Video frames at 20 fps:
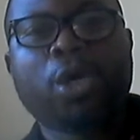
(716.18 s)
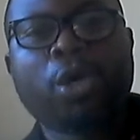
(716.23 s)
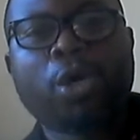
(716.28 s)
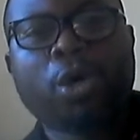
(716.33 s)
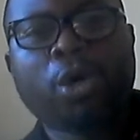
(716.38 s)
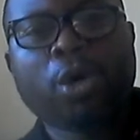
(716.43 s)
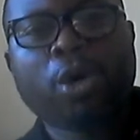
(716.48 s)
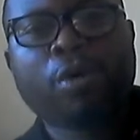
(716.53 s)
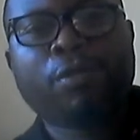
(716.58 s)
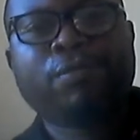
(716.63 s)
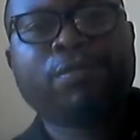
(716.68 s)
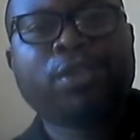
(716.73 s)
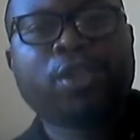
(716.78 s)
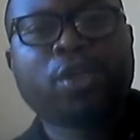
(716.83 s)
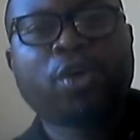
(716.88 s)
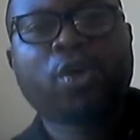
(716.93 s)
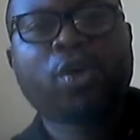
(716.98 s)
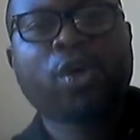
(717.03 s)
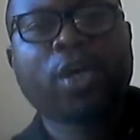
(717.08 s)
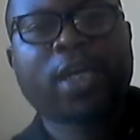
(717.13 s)
of the
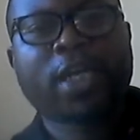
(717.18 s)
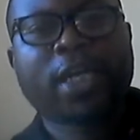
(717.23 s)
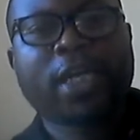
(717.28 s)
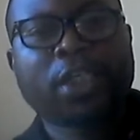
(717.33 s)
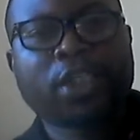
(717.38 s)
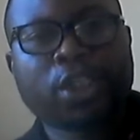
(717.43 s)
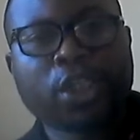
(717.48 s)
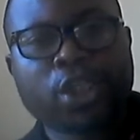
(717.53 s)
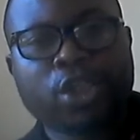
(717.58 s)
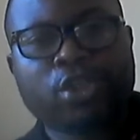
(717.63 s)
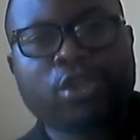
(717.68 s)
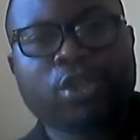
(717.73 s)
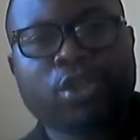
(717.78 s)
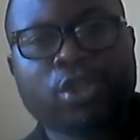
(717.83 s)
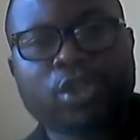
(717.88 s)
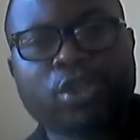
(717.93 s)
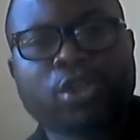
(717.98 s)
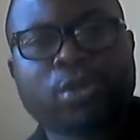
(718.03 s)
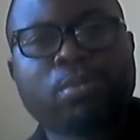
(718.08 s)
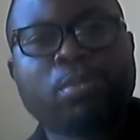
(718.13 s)

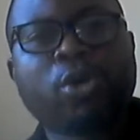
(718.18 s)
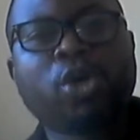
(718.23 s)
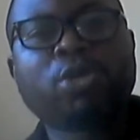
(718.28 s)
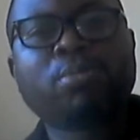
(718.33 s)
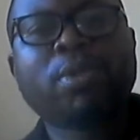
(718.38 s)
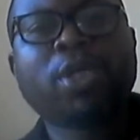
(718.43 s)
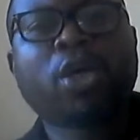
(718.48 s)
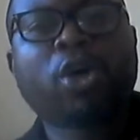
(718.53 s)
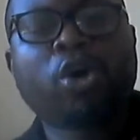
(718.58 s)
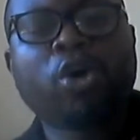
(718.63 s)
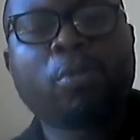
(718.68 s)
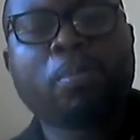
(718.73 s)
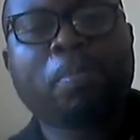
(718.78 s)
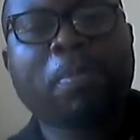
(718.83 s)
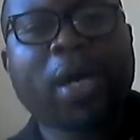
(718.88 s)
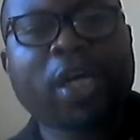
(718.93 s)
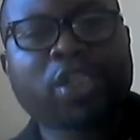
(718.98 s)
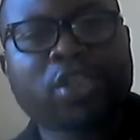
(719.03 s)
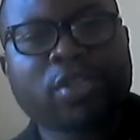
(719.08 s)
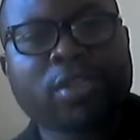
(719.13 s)
organizations must be
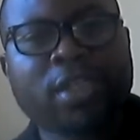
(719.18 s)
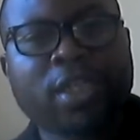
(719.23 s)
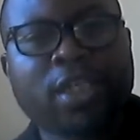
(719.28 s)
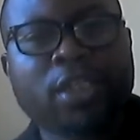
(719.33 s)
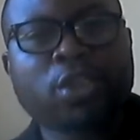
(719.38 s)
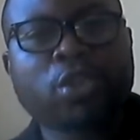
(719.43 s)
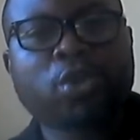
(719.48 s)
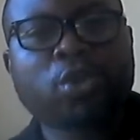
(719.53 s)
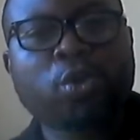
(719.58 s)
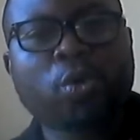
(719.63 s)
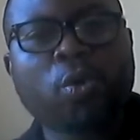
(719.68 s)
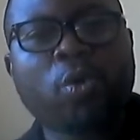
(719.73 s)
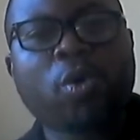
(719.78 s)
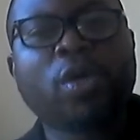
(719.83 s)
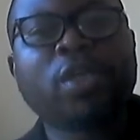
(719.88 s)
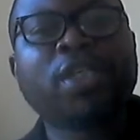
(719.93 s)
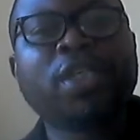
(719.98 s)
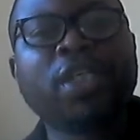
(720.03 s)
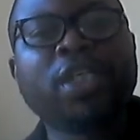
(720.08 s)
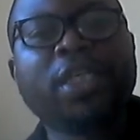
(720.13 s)
compassionate
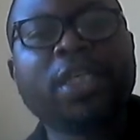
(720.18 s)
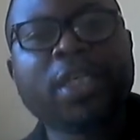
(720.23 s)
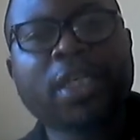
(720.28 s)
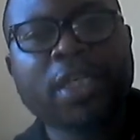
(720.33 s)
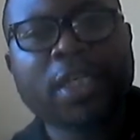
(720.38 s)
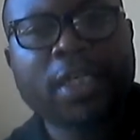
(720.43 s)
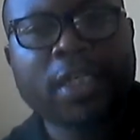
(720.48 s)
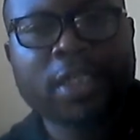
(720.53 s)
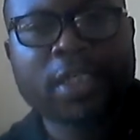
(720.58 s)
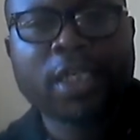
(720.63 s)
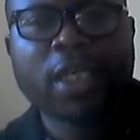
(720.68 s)
toward the need